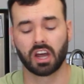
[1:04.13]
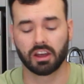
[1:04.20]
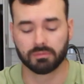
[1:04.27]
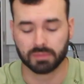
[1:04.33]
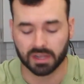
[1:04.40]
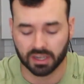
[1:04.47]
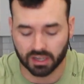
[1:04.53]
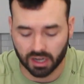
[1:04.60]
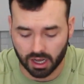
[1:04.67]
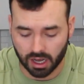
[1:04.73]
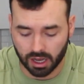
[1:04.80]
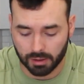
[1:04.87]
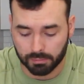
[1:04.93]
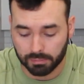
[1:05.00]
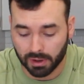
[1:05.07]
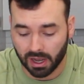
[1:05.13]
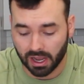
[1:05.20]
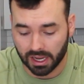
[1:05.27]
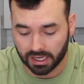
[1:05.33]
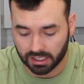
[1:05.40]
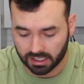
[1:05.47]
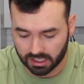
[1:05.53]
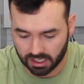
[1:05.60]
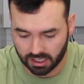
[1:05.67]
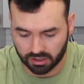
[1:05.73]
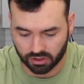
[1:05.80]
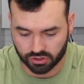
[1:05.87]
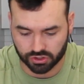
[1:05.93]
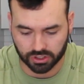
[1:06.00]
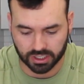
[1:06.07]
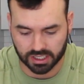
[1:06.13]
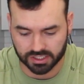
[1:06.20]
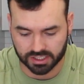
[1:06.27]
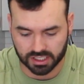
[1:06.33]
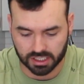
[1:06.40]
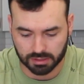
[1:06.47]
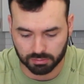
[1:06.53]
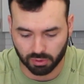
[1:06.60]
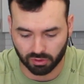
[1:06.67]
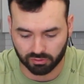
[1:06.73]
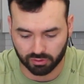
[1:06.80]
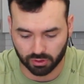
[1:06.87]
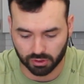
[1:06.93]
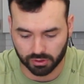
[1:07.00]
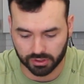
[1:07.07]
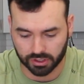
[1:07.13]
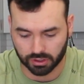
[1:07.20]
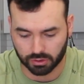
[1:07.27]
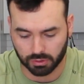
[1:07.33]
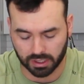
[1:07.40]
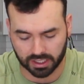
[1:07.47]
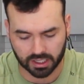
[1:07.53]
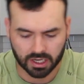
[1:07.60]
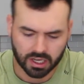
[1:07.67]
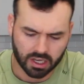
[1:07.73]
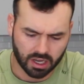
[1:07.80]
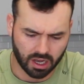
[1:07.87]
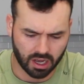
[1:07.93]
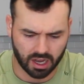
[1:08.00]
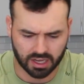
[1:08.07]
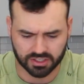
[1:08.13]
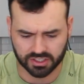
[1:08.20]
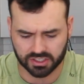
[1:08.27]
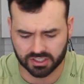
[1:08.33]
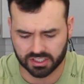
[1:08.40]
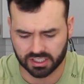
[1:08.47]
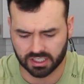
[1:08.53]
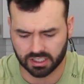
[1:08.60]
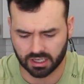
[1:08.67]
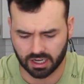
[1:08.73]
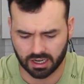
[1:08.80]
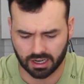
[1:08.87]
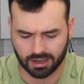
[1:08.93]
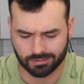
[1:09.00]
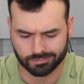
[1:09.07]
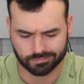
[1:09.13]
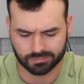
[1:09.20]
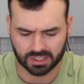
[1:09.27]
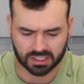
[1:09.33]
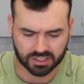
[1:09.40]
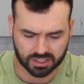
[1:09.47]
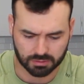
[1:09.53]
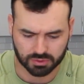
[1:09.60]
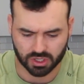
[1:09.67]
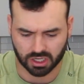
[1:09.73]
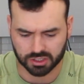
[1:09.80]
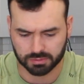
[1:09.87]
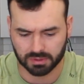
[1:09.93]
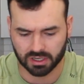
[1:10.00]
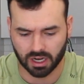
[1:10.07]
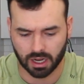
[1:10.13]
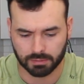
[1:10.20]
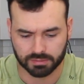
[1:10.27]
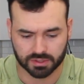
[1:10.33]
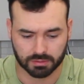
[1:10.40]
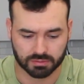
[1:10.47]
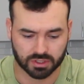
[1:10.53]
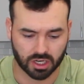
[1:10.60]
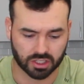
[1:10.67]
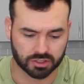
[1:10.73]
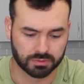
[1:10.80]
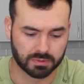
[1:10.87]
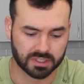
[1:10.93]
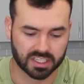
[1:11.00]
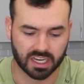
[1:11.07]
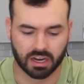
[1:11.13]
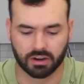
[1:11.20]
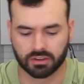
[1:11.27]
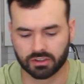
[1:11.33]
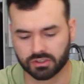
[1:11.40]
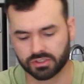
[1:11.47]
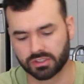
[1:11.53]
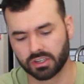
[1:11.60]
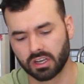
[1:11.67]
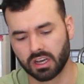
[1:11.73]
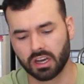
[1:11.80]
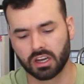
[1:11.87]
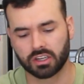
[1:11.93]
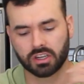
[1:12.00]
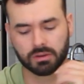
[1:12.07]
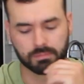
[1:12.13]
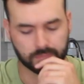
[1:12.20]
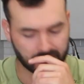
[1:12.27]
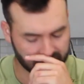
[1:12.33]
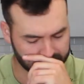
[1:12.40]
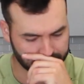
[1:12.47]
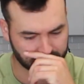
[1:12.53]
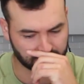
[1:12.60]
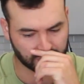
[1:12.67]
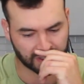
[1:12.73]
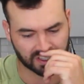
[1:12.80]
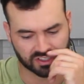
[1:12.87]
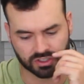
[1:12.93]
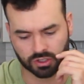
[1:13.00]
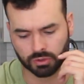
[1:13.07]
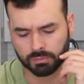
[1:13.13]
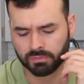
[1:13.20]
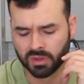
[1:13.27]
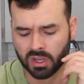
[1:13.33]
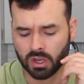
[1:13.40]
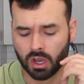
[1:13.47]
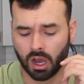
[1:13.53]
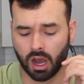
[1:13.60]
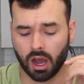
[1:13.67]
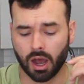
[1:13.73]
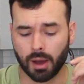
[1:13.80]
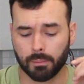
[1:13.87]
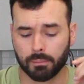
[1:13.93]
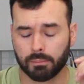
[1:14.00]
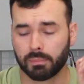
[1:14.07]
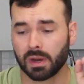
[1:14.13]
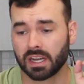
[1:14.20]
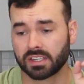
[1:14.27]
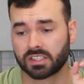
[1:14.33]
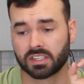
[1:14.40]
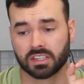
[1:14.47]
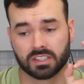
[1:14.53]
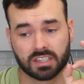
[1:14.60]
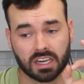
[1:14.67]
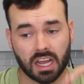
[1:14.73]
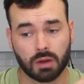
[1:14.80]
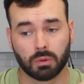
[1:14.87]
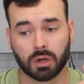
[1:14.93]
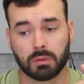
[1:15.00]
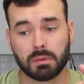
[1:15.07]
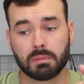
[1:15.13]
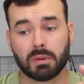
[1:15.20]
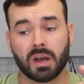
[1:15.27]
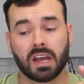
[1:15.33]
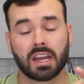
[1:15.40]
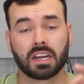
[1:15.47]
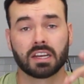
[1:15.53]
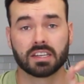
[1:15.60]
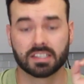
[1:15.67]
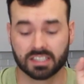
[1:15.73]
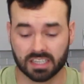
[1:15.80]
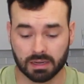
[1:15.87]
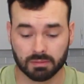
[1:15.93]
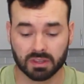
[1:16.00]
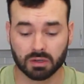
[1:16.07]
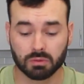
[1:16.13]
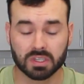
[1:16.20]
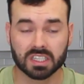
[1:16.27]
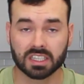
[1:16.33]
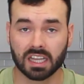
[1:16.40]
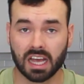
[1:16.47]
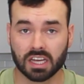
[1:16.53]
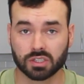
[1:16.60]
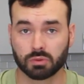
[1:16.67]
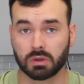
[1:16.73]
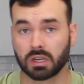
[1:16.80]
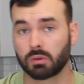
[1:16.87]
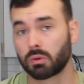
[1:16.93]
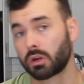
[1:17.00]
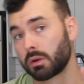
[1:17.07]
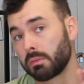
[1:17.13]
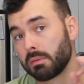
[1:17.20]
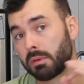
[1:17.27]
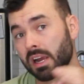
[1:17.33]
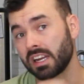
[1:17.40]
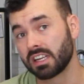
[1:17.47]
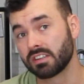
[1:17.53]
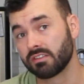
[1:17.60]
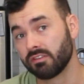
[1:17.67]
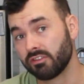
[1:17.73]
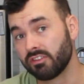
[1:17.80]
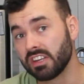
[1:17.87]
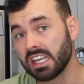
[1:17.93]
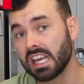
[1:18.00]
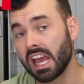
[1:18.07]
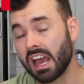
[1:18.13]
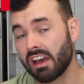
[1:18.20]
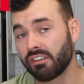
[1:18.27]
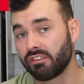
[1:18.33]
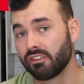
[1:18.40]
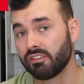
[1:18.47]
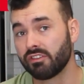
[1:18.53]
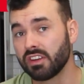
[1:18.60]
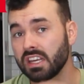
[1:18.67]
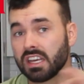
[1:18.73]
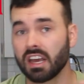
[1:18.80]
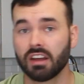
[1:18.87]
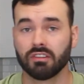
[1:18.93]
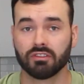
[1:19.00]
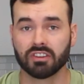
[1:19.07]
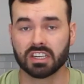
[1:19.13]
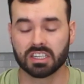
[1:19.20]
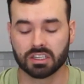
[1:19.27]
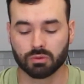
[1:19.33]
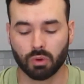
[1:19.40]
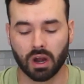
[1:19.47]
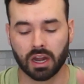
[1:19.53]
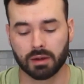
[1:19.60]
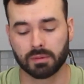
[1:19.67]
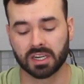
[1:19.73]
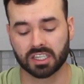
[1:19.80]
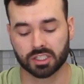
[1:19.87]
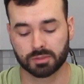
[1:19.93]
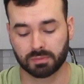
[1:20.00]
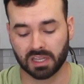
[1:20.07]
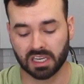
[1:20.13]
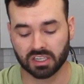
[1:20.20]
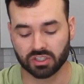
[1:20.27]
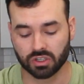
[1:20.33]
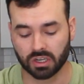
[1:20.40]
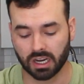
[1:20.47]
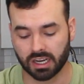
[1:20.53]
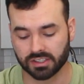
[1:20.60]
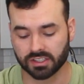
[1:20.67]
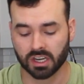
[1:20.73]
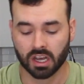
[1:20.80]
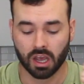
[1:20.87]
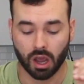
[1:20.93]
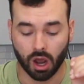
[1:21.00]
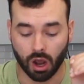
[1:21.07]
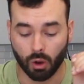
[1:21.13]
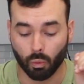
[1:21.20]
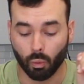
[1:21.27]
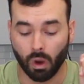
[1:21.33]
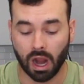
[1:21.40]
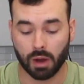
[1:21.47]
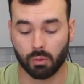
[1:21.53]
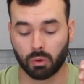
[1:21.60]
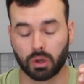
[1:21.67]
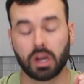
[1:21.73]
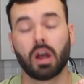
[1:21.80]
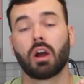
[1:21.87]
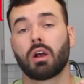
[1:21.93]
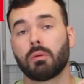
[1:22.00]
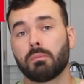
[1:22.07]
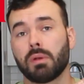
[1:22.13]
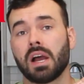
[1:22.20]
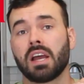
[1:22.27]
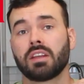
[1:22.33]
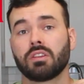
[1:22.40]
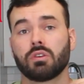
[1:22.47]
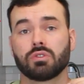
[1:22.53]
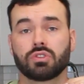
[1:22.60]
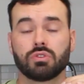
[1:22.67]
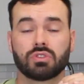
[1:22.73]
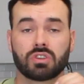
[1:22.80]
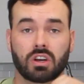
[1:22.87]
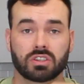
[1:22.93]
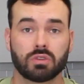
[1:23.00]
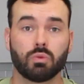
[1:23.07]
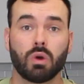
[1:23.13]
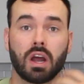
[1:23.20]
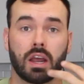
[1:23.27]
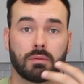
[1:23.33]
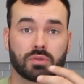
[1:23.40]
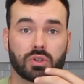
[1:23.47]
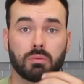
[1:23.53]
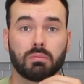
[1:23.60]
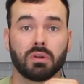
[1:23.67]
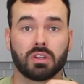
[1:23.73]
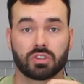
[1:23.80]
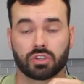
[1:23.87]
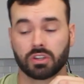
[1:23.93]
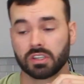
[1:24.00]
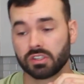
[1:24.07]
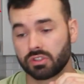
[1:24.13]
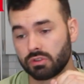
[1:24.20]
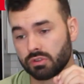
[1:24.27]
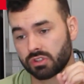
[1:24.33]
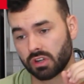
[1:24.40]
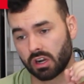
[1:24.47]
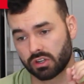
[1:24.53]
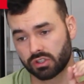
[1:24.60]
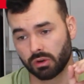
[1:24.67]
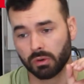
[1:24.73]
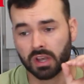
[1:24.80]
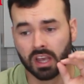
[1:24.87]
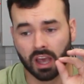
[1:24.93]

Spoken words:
I've been buying, and I'll show you guys the portfolio here quick. As you can see, some stocks have been up, some stocks have been down. There's a good mix between the two. But today we're going to be buying, same thing we did last week, we're going to be buying in VFV and VDY. And I'm going to explain to you guys why we are buying those two stocks and why I'm so bullish on these two stocks. So